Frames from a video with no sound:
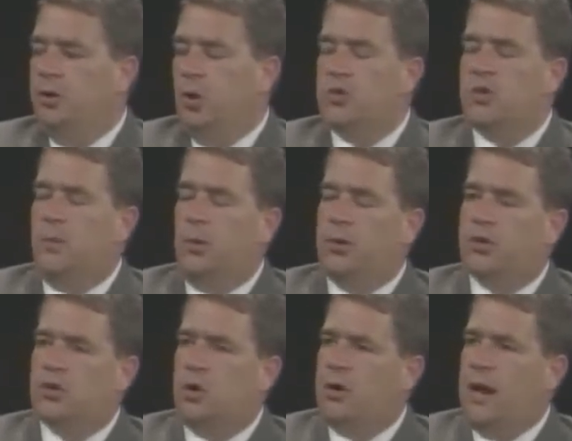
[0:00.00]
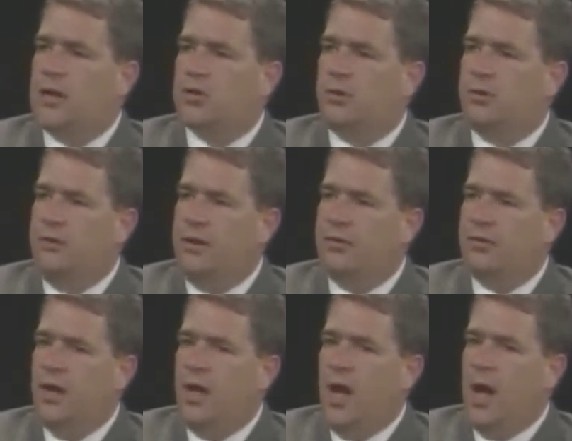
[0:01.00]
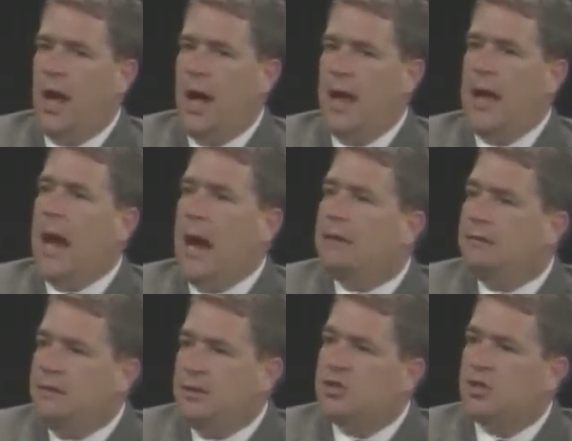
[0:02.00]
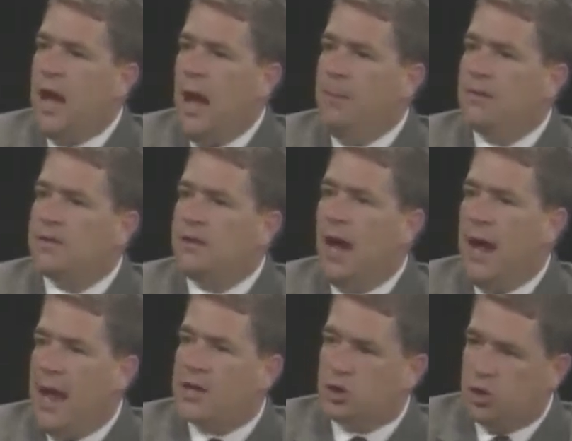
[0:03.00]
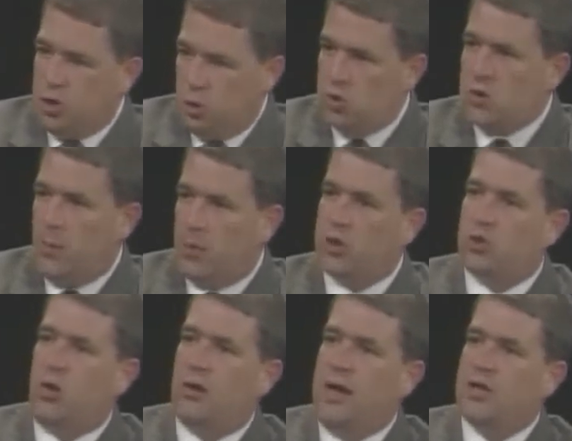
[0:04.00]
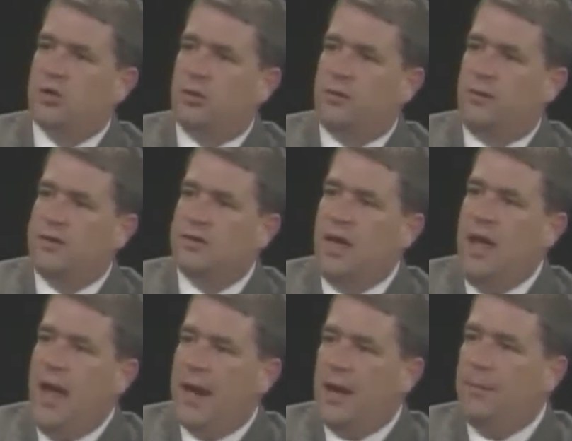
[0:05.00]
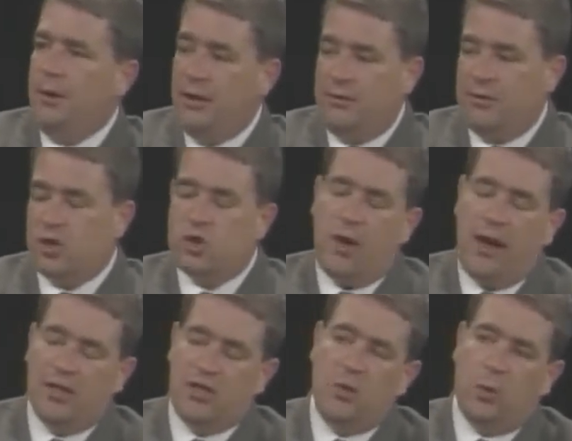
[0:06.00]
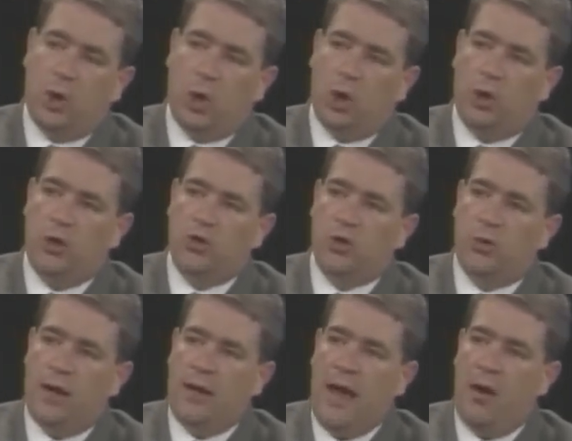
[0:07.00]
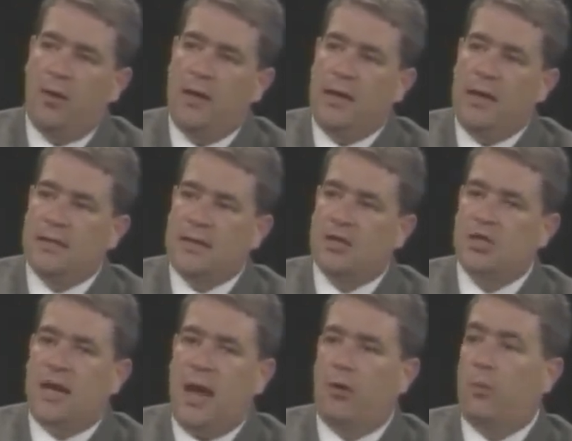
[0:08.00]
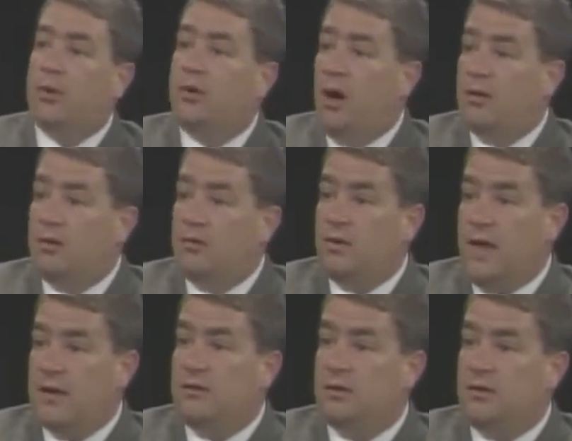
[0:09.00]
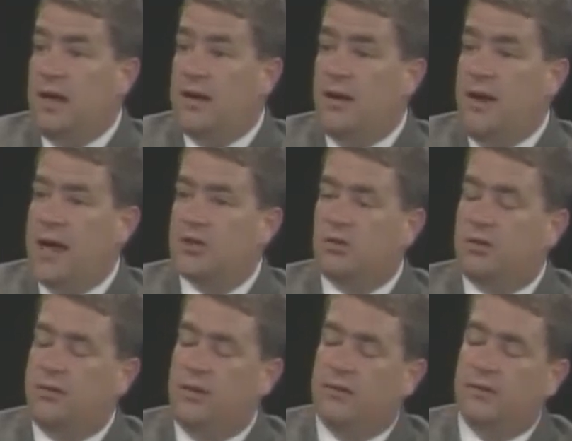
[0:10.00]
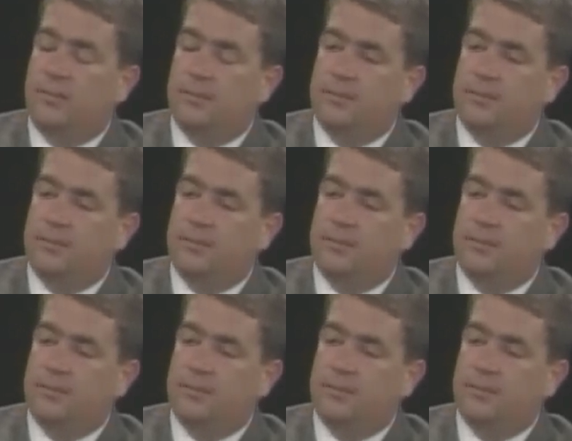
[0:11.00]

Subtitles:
don't support a strong national defense. Just the opposite. I actually do support a strong national defense, and I believe that the strategy that we're currently using right now is actually counterproductive to that national defense.